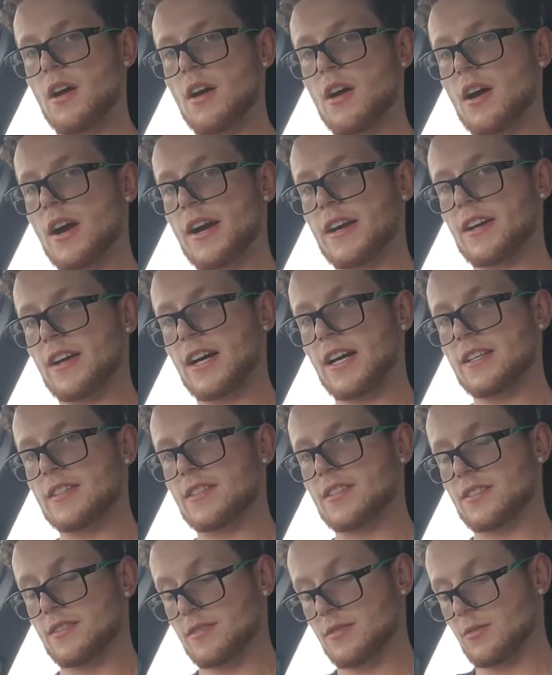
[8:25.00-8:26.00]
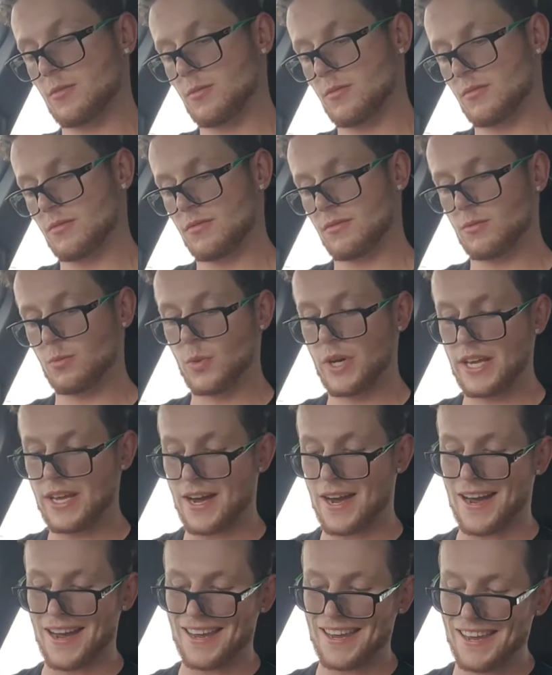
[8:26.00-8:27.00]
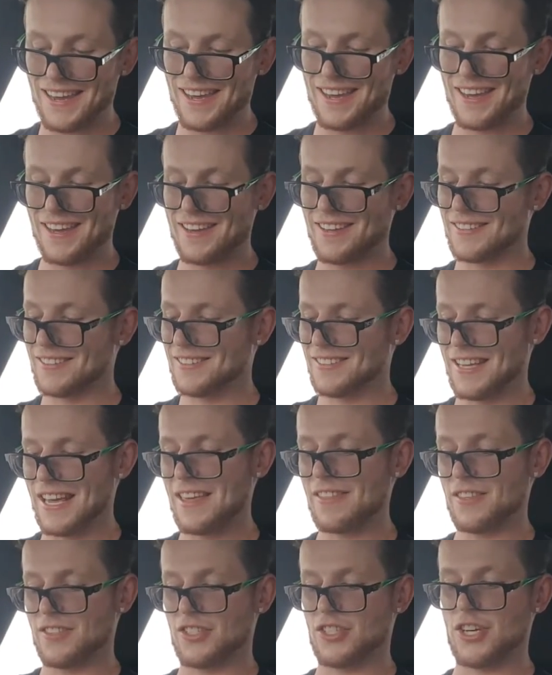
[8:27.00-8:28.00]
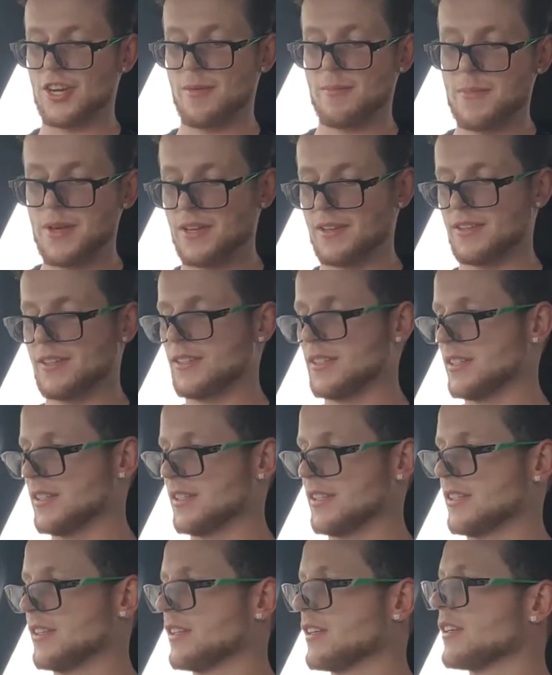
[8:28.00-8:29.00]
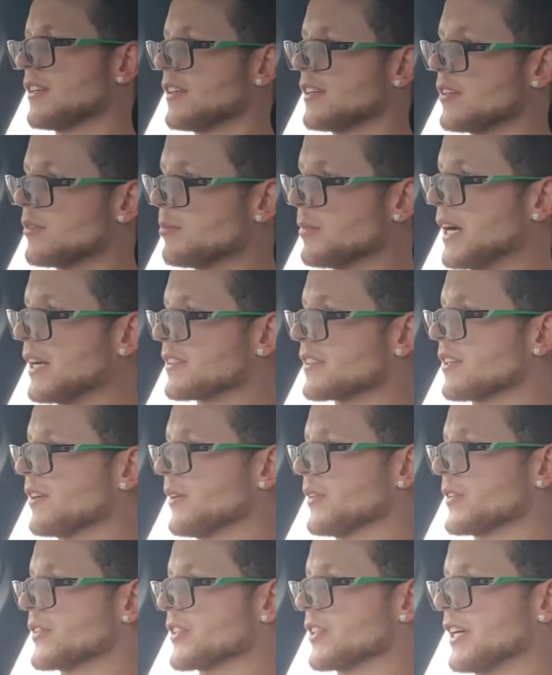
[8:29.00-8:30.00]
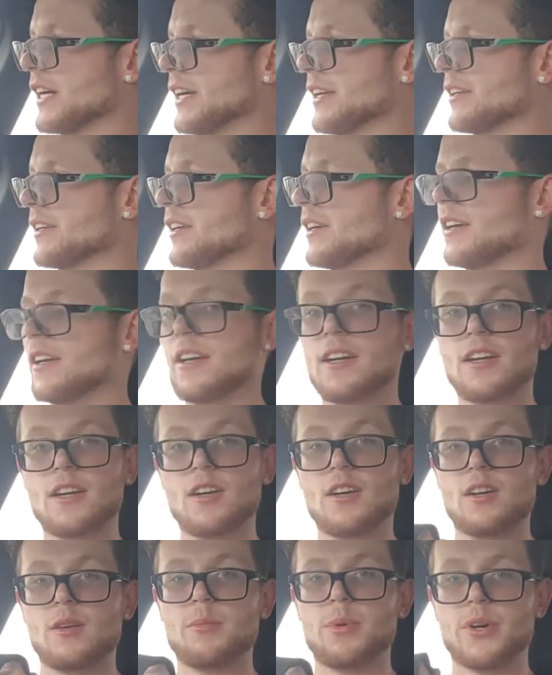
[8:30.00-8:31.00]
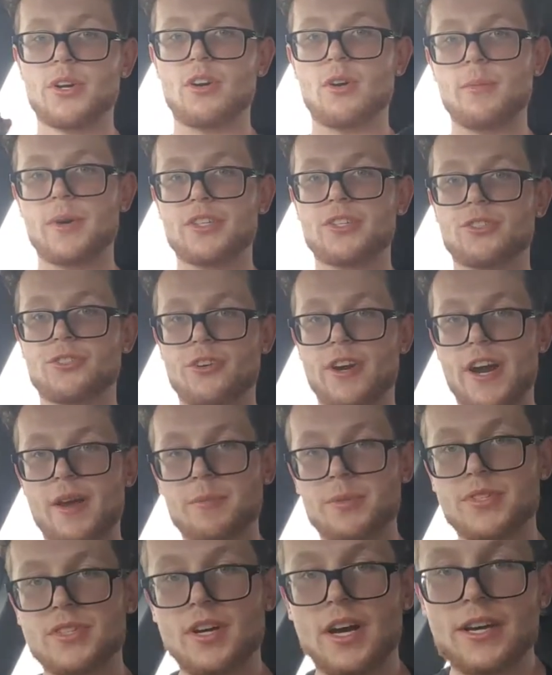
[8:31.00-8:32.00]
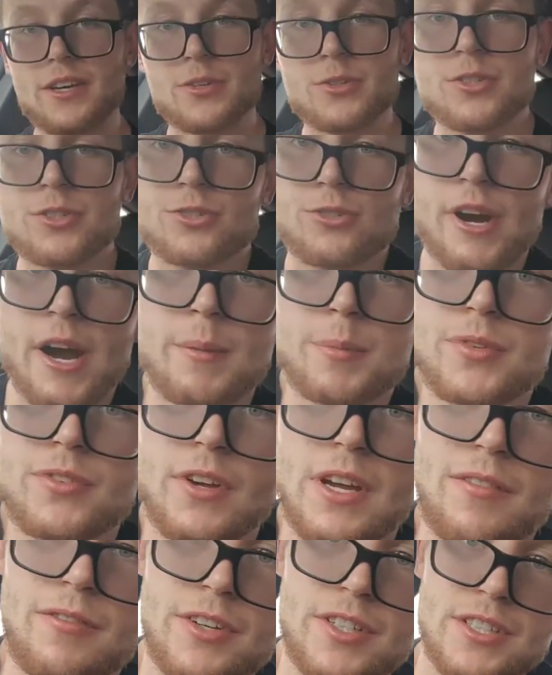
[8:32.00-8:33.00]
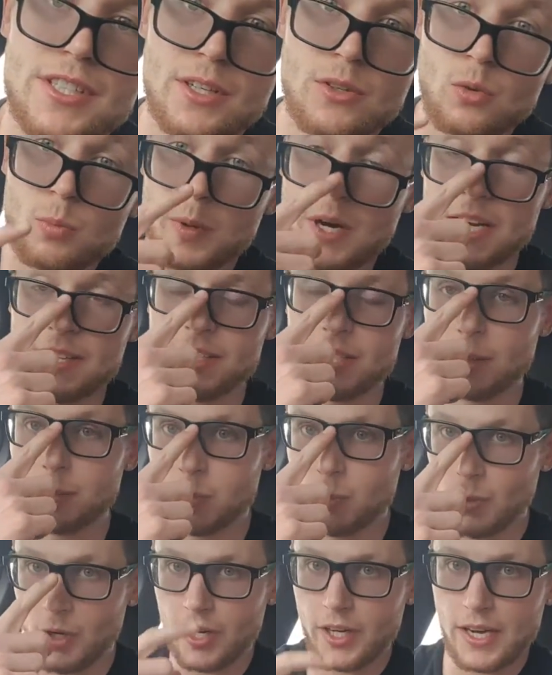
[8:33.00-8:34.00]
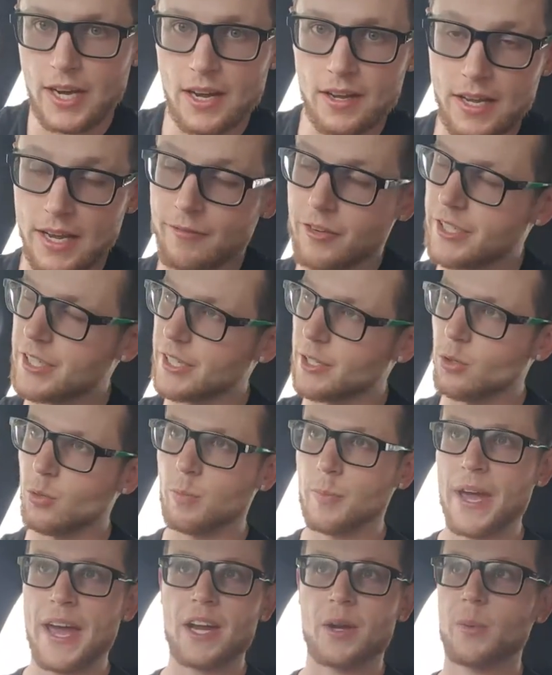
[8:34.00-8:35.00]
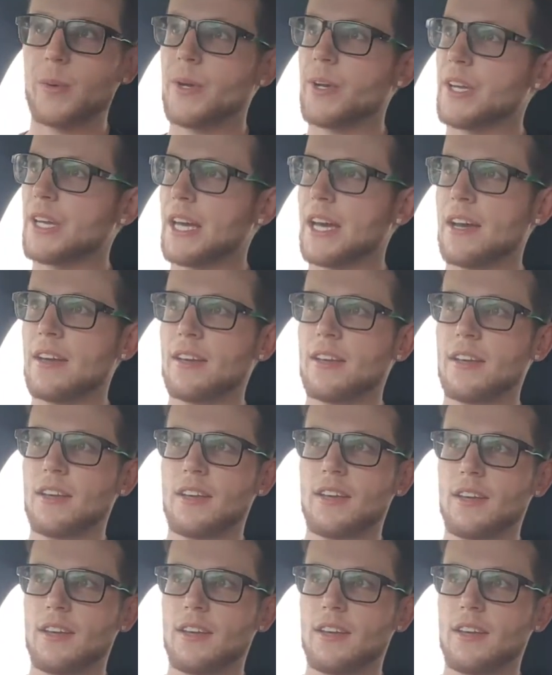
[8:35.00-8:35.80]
All right, guys, we are here at the gym, about to go inside. Putting on my straps. I use straps for every single biceps workout, every single back workout.